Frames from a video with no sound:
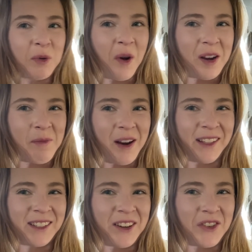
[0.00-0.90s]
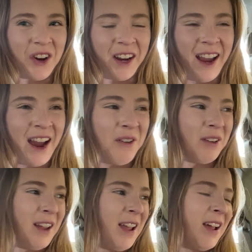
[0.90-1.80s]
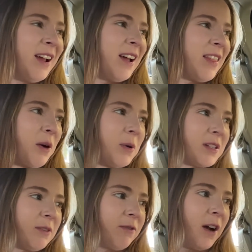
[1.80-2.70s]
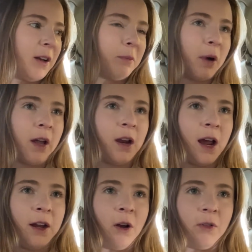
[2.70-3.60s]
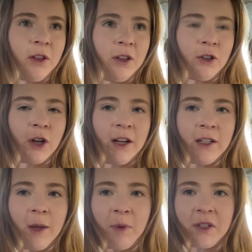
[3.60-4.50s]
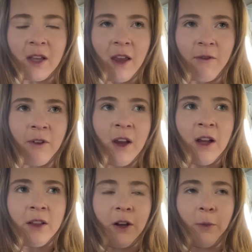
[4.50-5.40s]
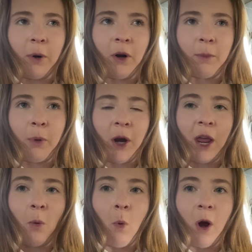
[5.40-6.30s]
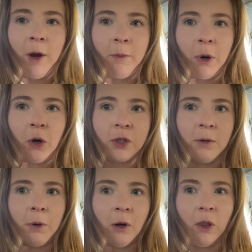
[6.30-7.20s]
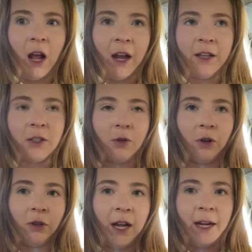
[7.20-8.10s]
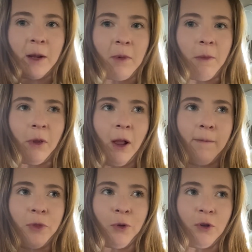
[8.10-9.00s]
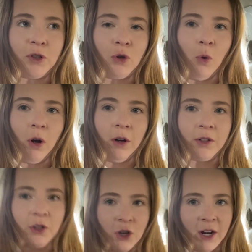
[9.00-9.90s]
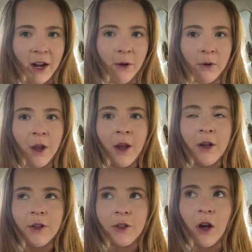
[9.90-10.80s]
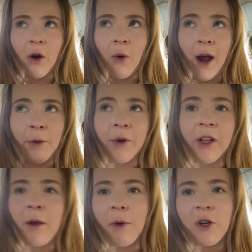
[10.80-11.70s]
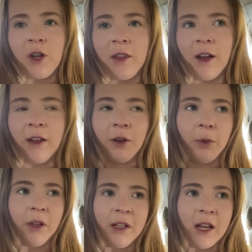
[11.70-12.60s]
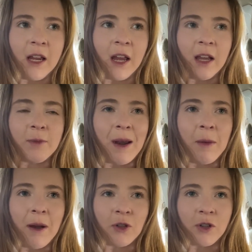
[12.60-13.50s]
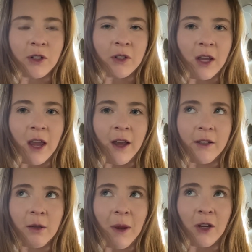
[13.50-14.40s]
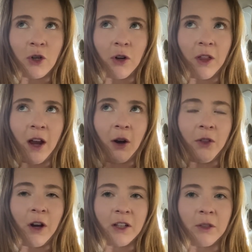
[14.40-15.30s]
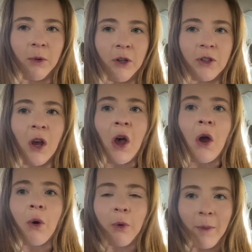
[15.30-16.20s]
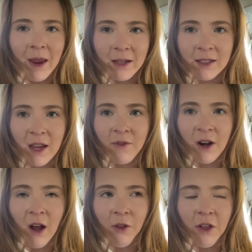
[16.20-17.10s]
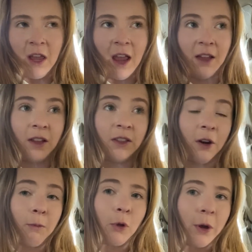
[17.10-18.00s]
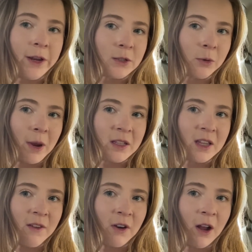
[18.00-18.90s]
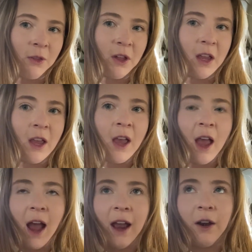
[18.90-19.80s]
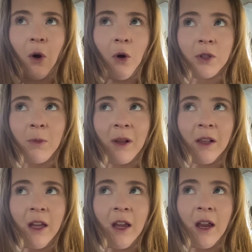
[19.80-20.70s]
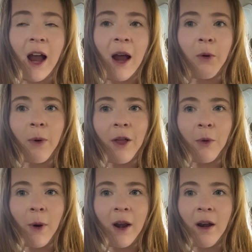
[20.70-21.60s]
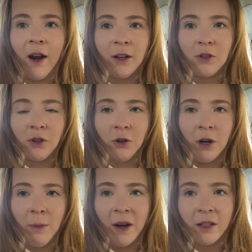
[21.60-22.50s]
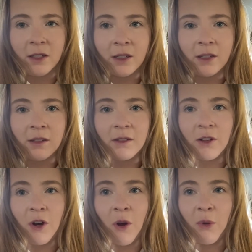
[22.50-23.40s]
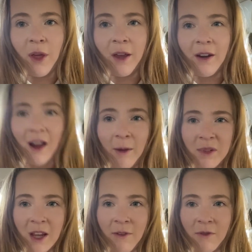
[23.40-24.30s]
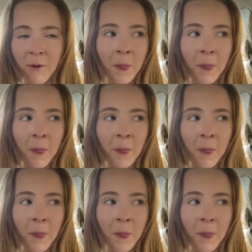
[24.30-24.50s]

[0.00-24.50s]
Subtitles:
20 minutes to check out. That wasn't fun, but I know that they're trying to keep us safe. They're putting 1 person per line, so they're lining people up through the store to check out. So I really appreciate that. They're really taking as many measures as they can to make sure that the customers remain safe and healthy and that their employees remain safe and healthy. And ultimately, I would rather wait an extra 30 minutes to know that I'm safe.